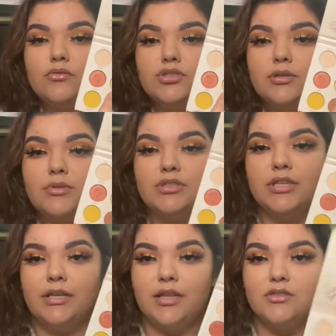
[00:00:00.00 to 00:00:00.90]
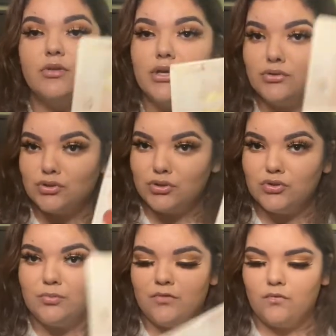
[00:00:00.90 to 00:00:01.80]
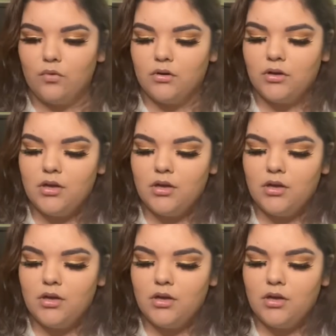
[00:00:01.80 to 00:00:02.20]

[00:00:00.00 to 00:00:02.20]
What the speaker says: shimmer shade. That's what I used to do before.